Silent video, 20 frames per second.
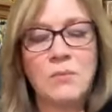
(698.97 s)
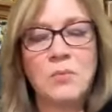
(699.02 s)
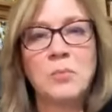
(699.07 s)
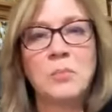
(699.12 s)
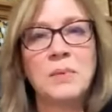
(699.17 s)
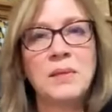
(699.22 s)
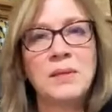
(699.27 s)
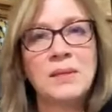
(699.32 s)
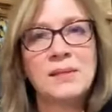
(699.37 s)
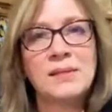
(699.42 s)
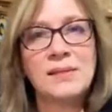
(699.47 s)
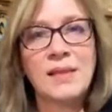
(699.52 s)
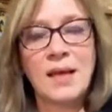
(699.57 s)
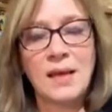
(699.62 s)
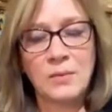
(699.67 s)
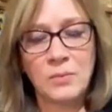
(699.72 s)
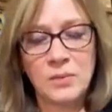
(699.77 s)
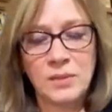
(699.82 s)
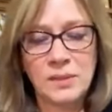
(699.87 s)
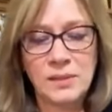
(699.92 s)
will be the
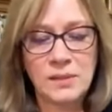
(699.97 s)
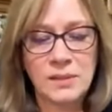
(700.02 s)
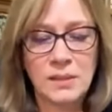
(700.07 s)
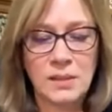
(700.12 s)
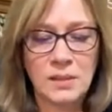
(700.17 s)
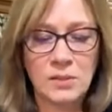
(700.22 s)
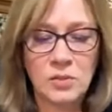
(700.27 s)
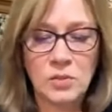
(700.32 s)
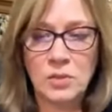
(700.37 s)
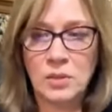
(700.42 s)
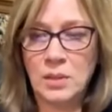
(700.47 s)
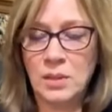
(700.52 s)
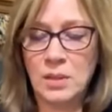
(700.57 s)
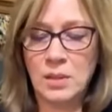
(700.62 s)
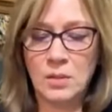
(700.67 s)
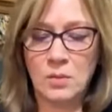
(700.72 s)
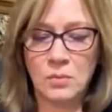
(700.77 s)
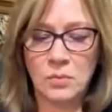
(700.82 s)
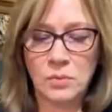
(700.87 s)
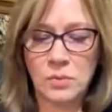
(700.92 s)
side will stick to the
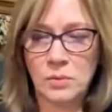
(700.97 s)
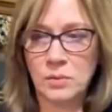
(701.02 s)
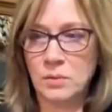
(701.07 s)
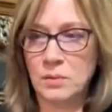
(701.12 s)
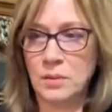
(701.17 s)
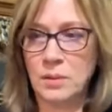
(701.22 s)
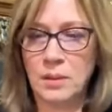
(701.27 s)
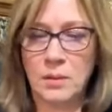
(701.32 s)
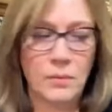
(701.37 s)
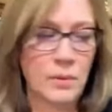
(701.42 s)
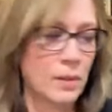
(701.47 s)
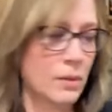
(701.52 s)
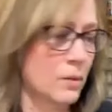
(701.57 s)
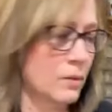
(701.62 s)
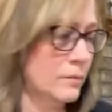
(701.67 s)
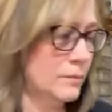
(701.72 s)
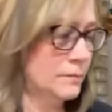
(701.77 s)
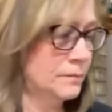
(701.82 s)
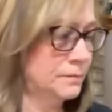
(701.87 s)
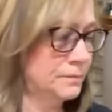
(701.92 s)
hose. There we
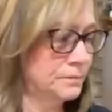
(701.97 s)
go.